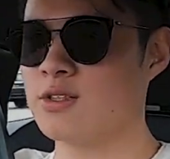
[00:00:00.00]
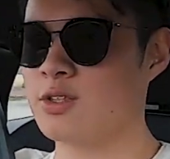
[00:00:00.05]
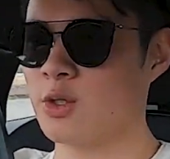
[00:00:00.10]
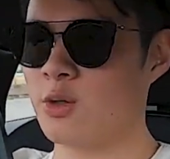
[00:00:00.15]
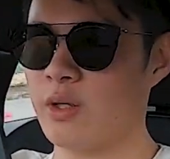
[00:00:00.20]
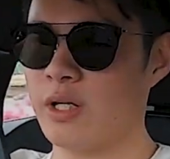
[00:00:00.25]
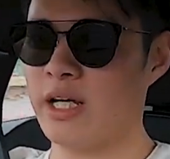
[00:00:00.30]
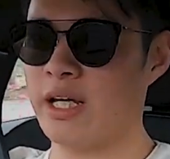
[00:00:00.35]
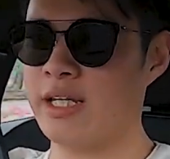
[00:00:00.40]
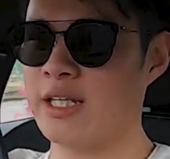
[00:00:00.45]

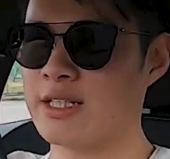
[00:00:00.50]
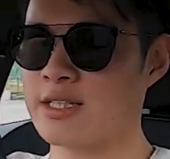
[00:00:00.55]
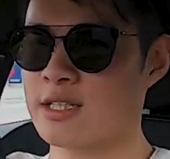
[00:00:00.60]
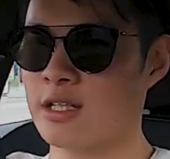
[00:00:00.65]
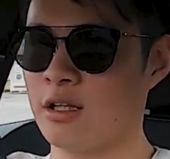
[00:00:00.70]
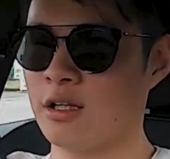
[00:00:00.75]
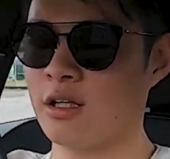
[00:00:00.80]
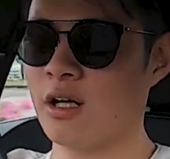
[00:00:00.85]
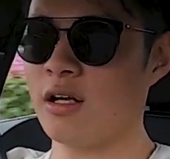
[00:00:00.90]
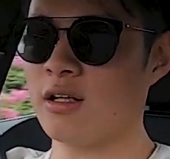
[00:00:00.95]
So it is
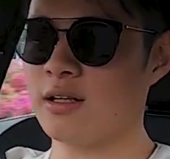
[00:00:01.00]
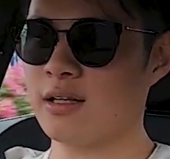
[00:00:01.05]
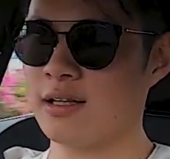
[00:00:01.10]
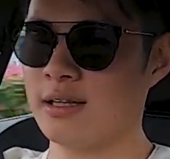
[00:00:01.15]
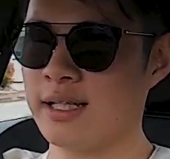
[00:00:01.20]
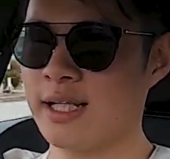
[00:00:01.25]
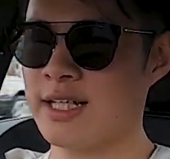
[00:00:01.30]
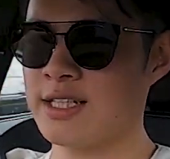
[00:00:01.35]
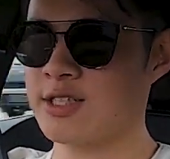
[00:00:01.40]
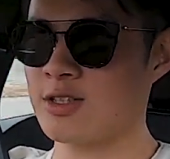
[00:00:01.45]
a lot
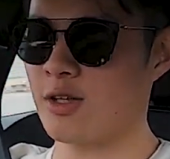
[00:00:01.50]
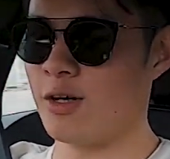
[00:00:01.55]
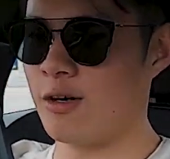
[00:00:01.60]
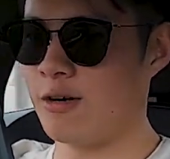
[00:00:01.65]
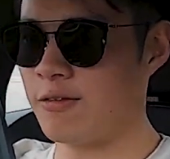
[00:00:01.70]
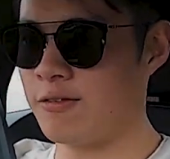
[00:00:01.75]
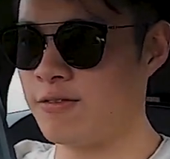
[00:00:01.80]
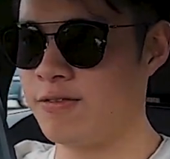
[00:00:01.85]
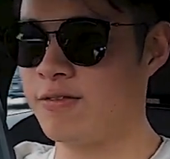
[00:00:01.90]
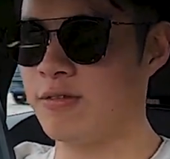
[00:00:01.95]
less
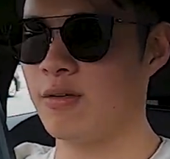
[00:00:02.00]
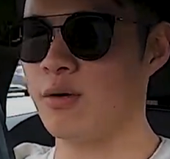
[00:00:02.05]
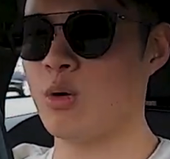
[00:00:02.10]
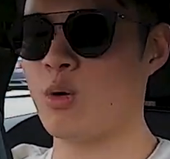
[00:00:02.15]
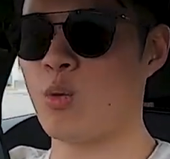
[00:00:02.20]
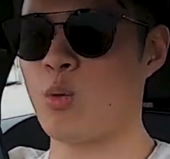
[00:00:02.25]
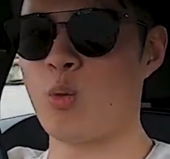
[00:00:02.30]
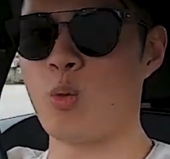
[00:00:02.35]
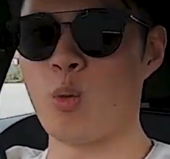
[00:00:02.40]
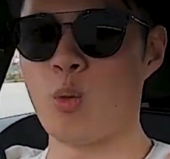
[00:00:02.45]
of
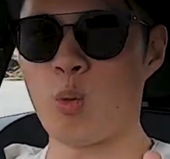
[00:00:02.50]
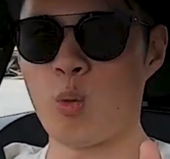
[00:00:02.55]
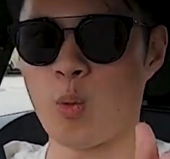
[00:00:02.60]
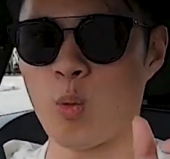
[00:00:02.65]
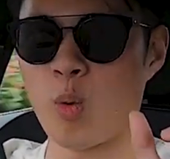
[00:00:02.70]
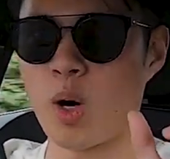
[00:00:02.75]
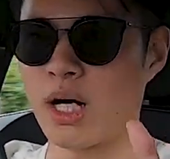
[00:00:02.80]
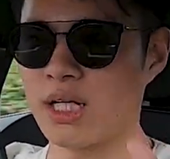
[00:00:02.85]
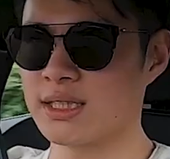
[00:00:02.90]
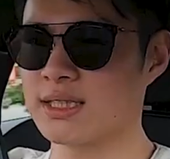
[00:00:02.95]

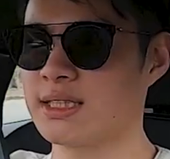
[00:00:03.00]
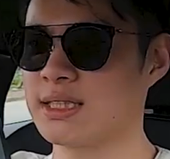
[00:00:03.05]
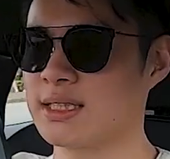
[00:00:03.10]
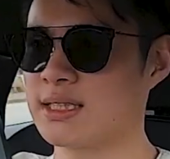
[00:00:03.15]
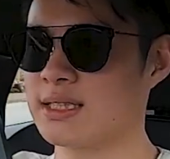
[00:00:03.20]
what